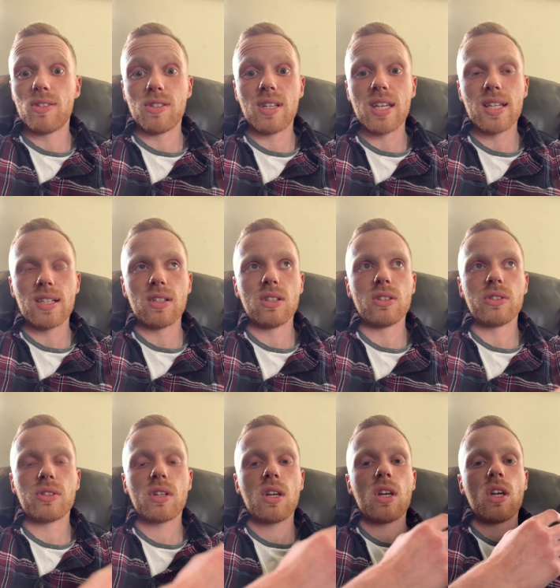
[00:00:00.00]
and needles,
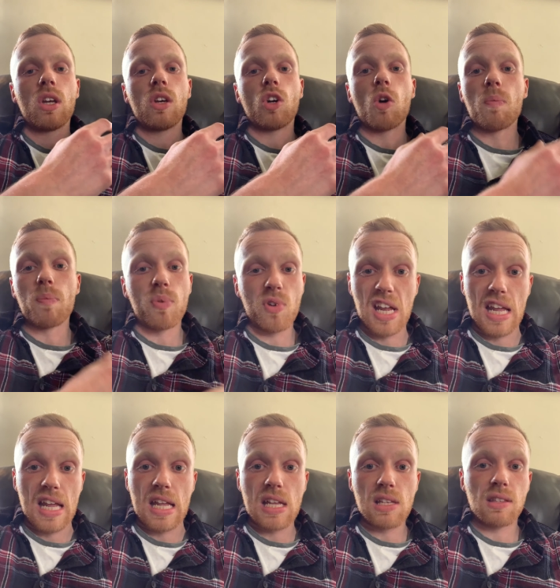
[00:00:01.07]
couldn't
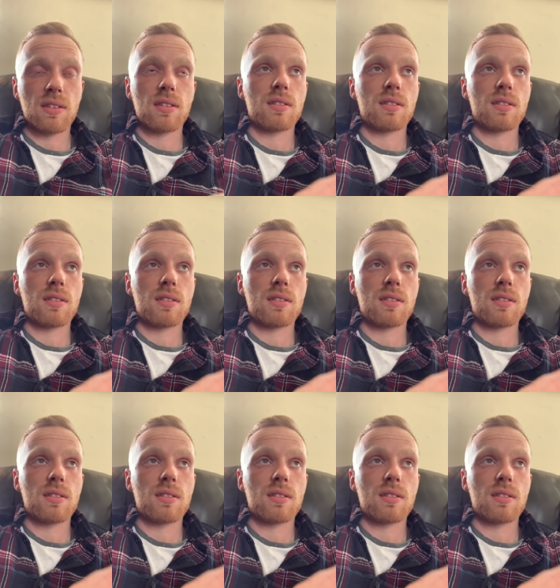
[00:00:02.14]
breathe,